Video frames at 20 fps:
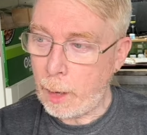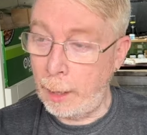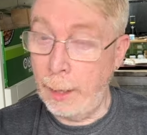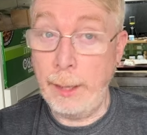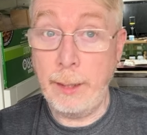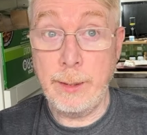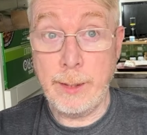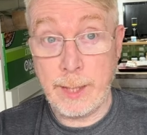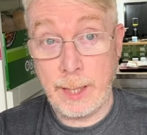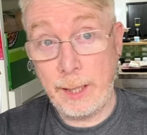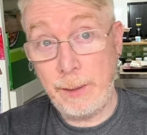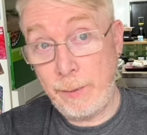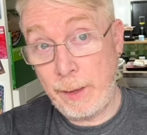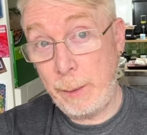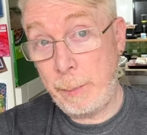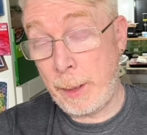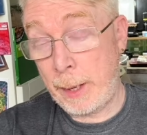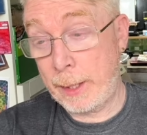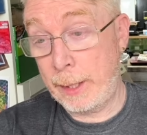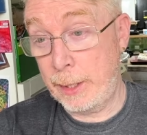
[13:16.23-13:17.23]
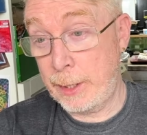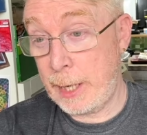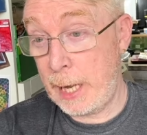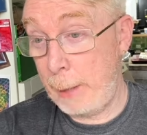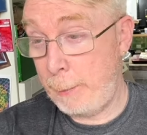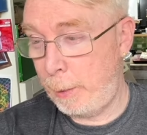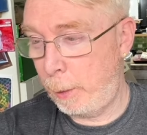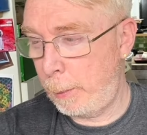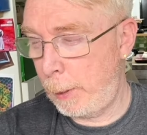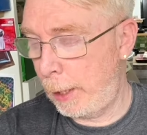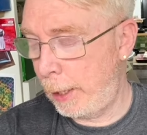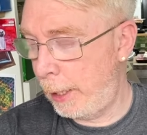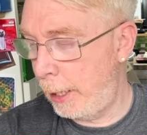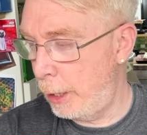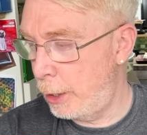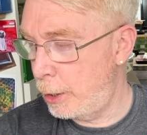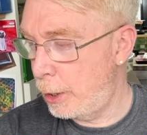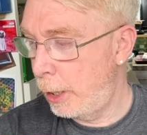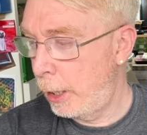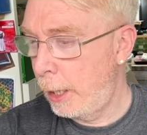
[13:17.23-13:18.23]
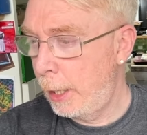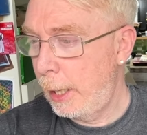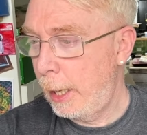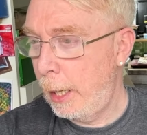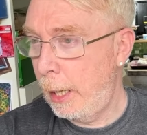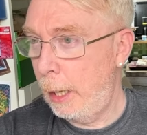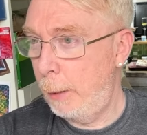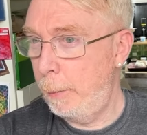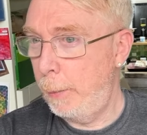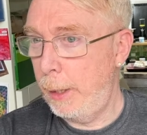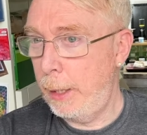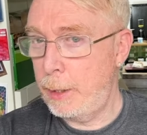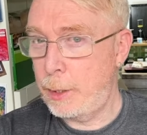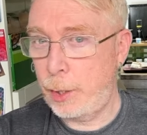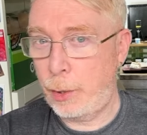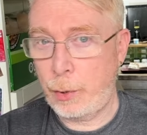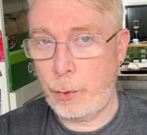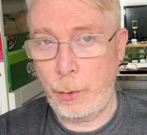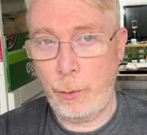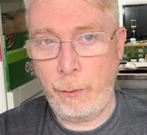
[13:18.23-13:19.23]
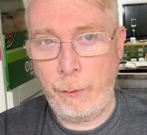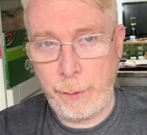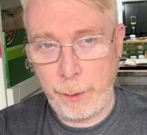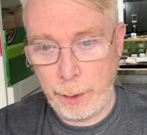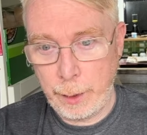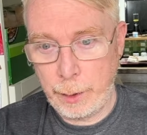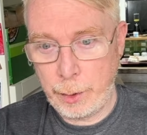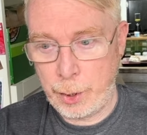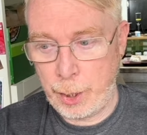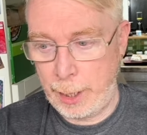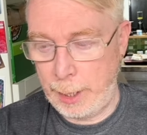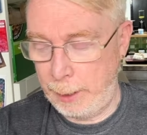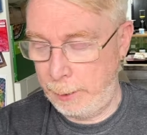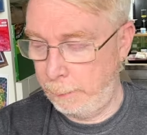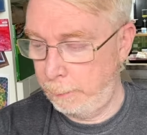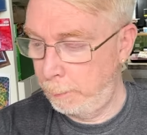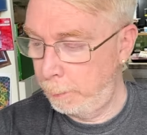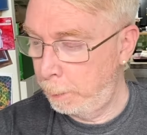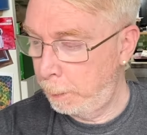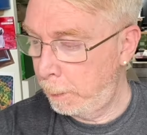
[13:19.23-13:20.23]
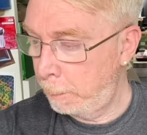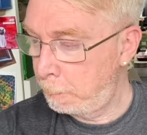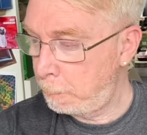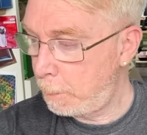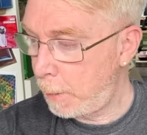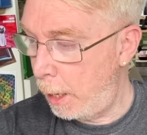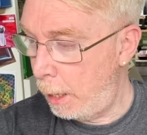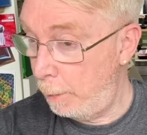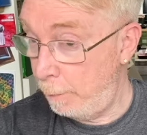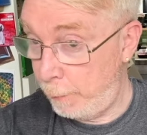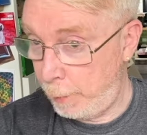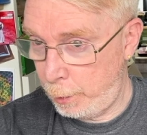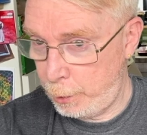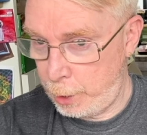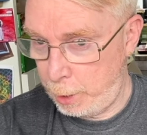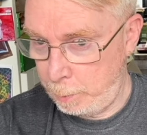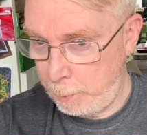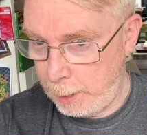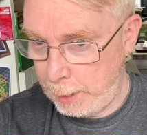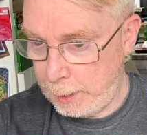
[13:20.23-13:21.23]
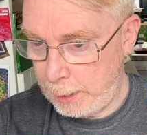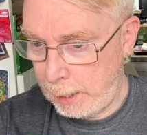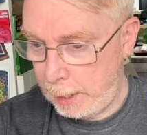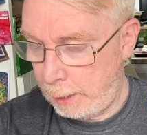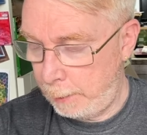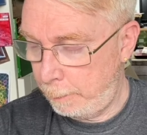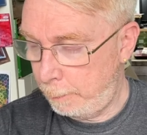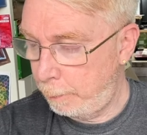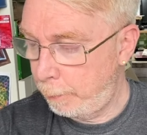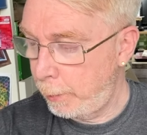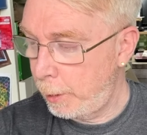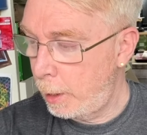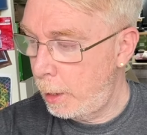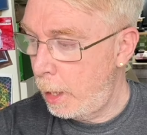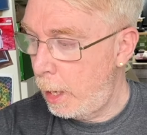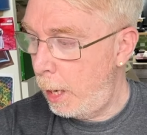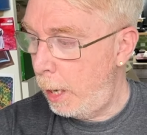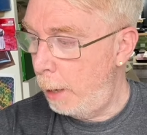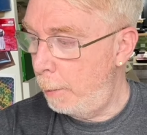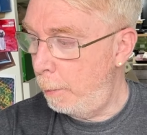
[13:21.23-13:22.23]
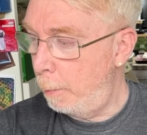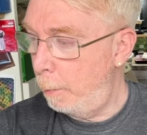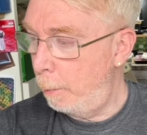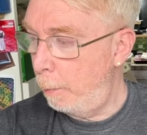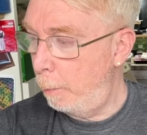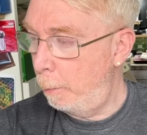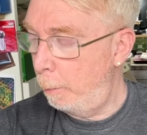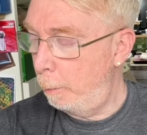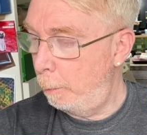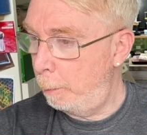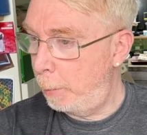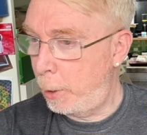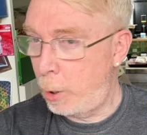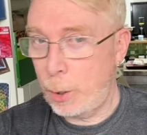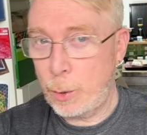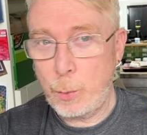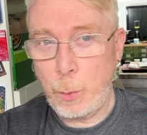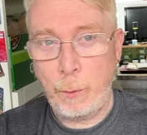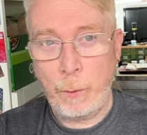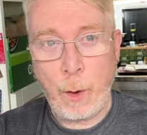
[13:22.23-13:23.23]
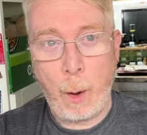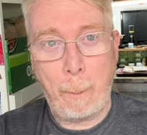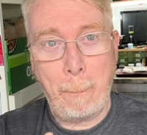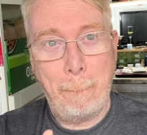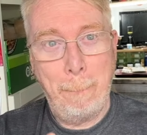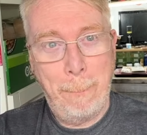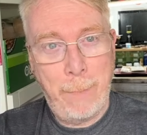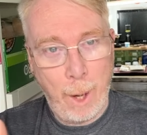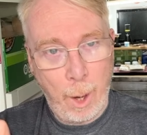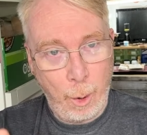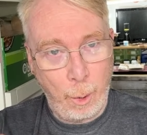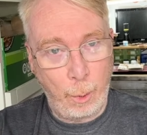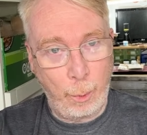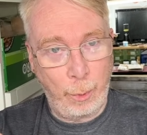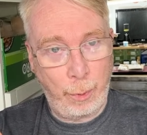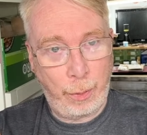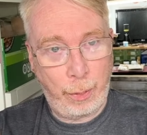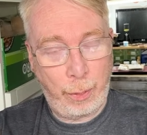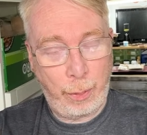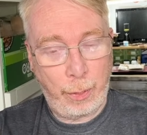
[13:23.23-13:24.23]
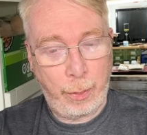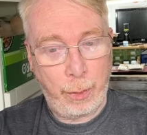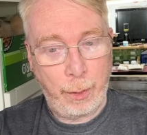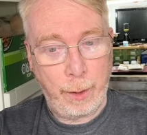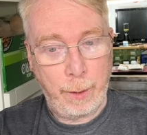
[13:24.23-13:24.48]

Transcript: and T V package, cable package, um, is through Virgin, uh, Virgin Media. Um, because we've got both,